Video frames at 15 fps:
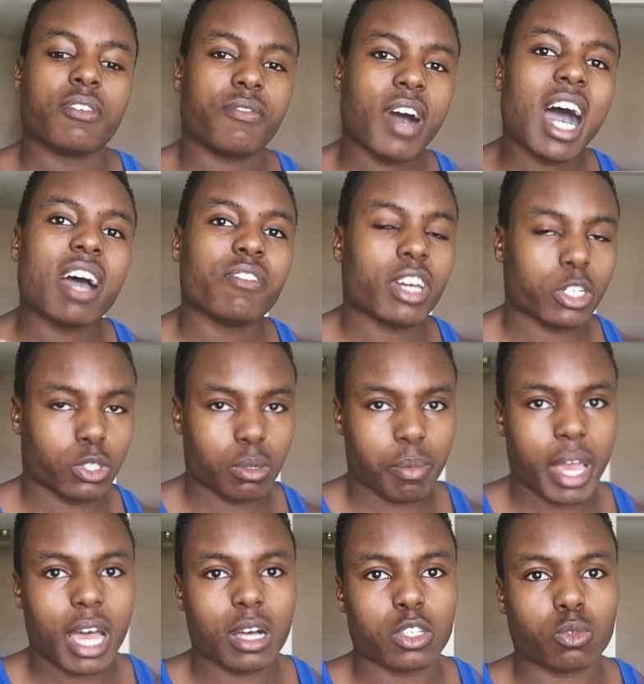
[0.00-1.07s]
five extra
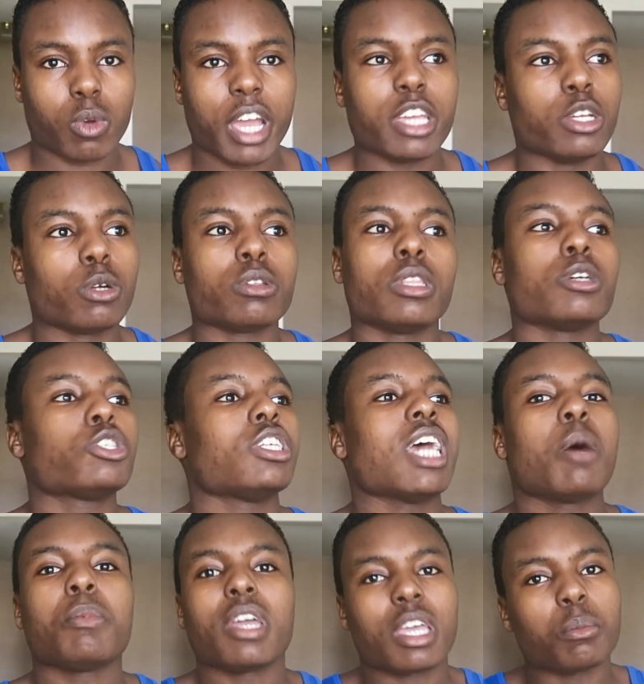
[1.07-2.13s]
pounds, right? You're, there should
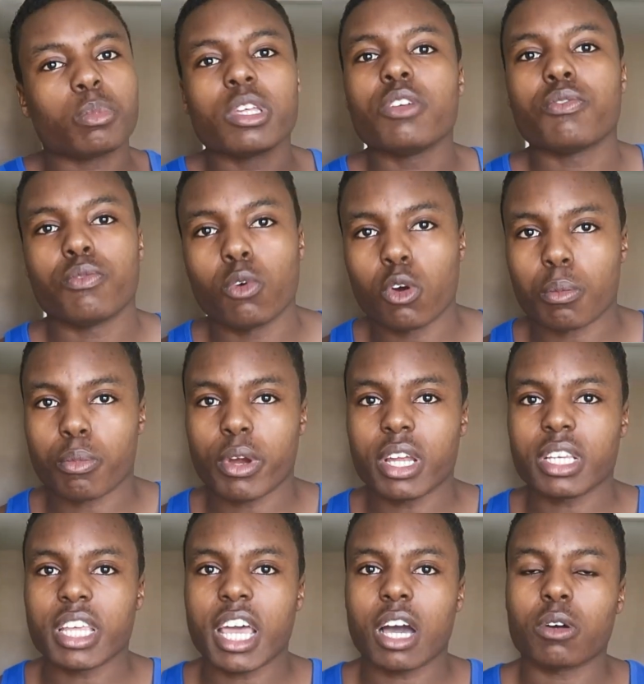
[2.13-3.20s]
not be a complete form
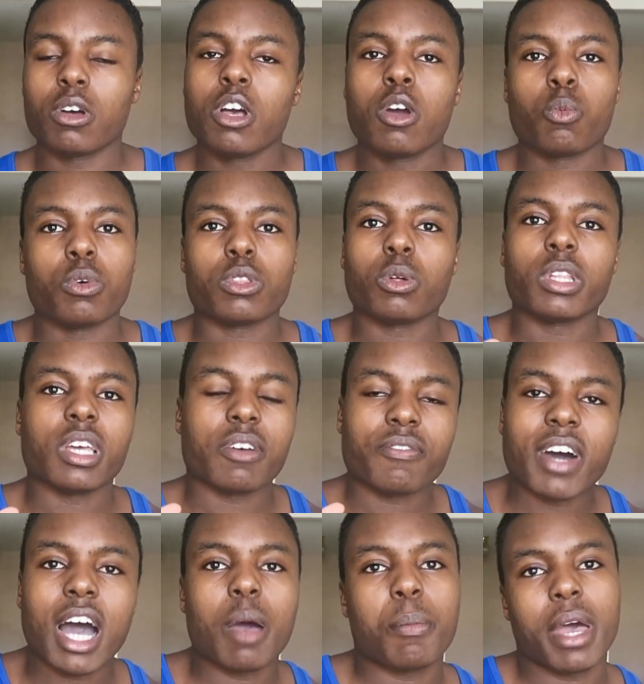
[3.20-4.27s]
breakdown with only a
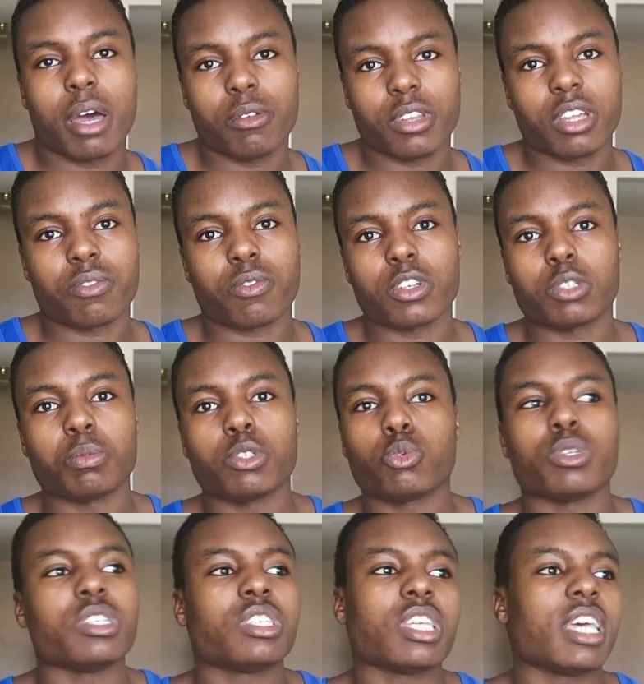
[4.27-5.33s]
five pound difference
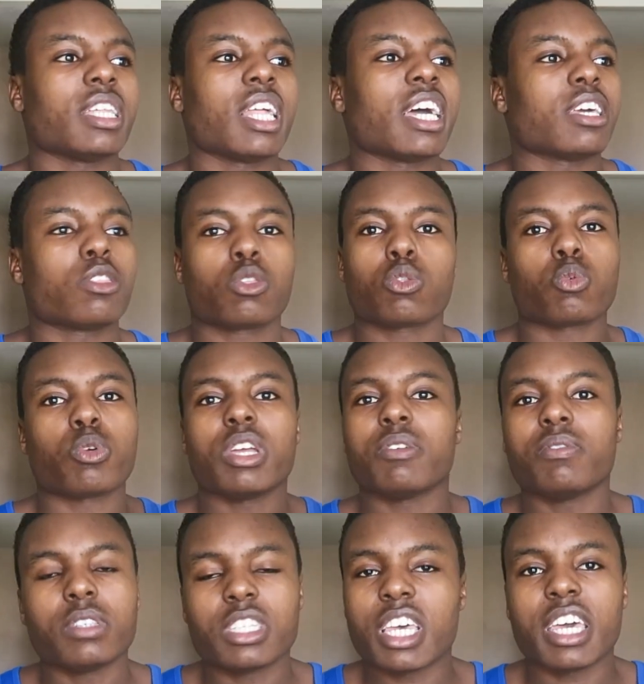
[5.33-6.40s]
between say like
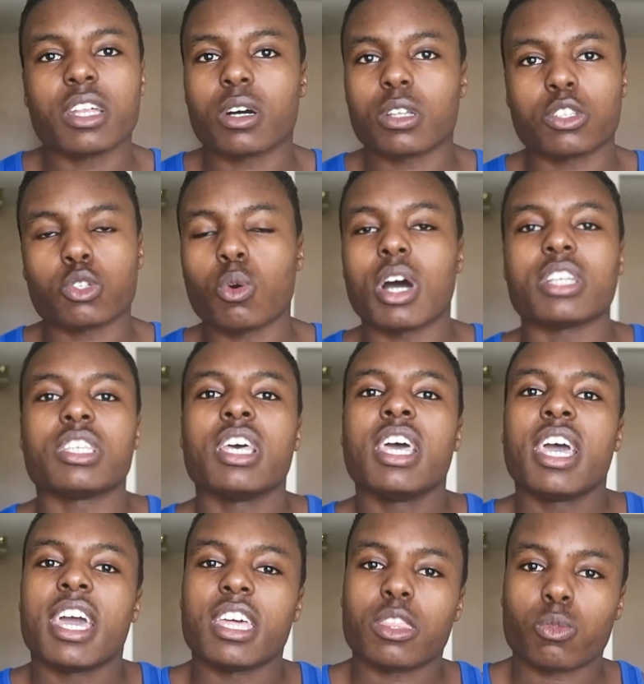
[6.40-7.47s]
310 on squats
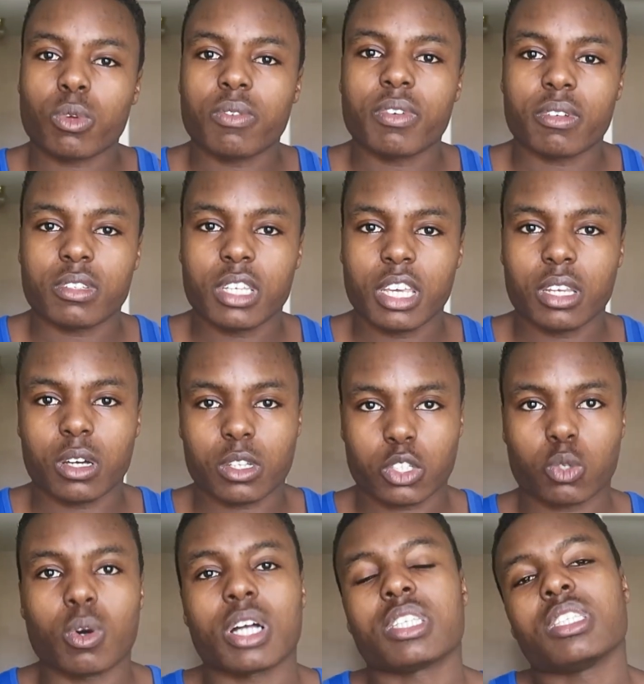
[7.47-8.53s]
and 315 on
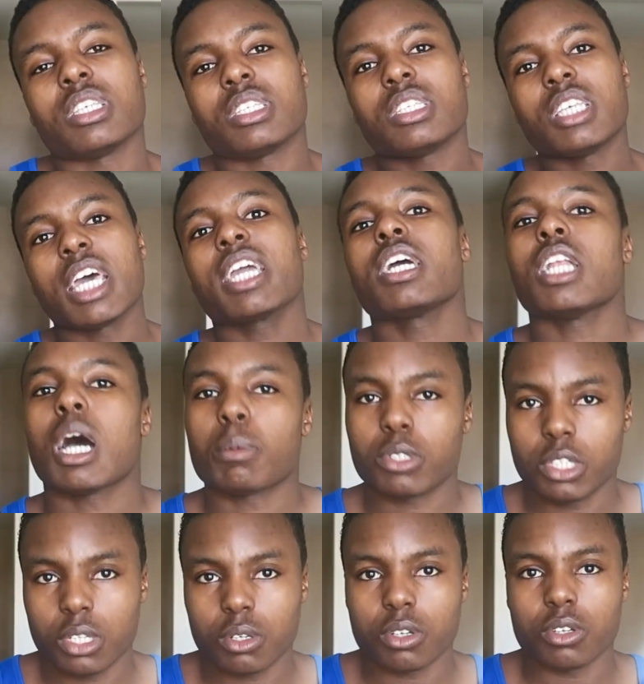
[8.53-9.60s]
squats. The second
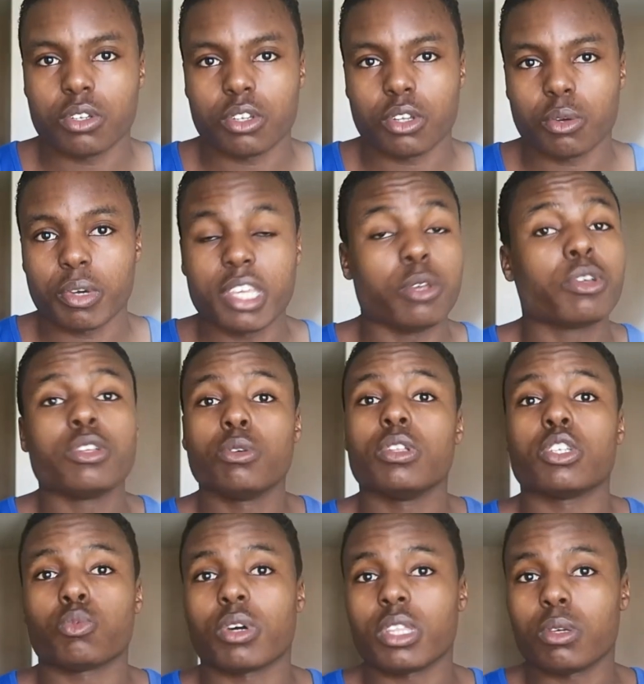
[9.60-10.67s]
option you can do, and you can do
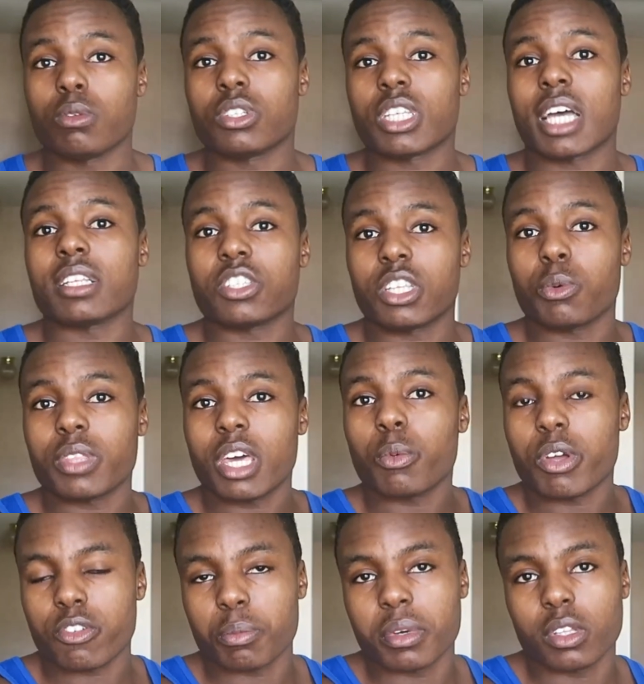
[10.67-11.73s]
this whether you decide to stick with that
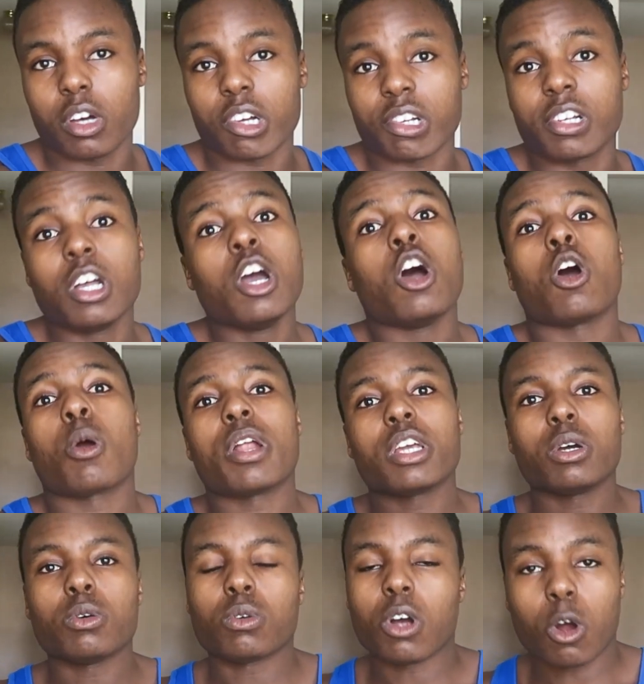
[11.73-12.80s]
weight for a bit longer or to
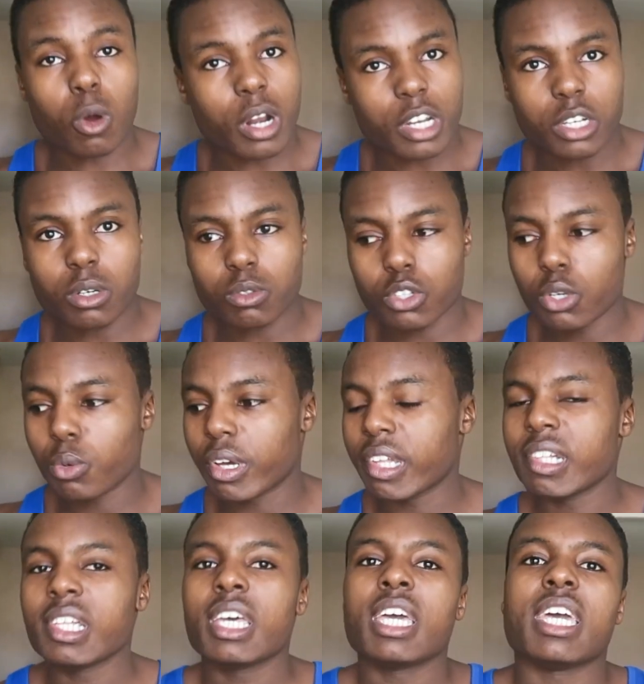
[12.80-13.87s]
go, or to go to
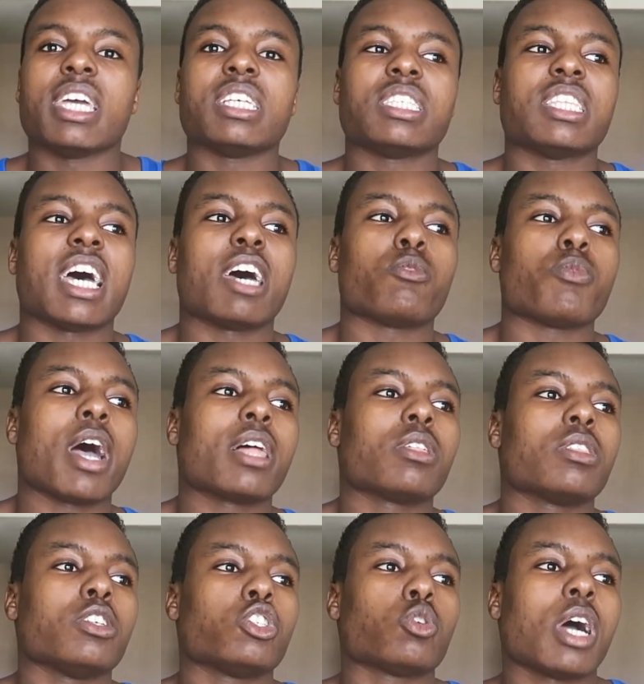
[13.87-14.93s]
it, is that
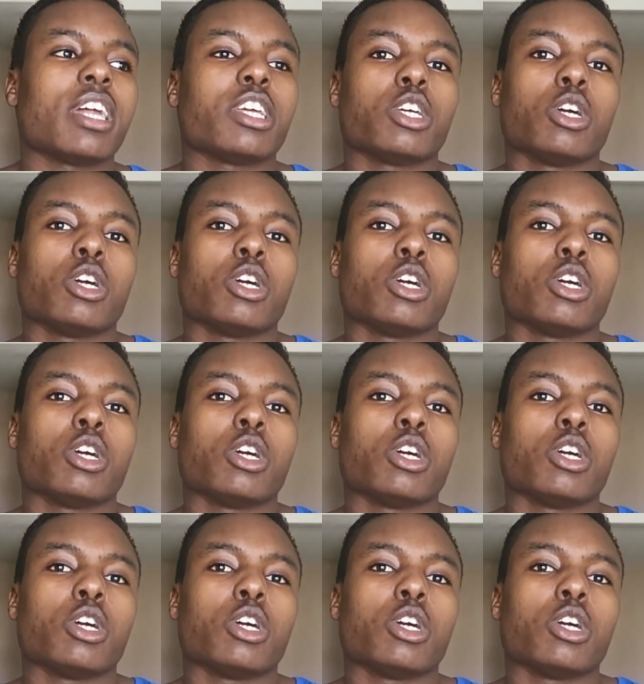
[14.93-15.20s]
rather than trying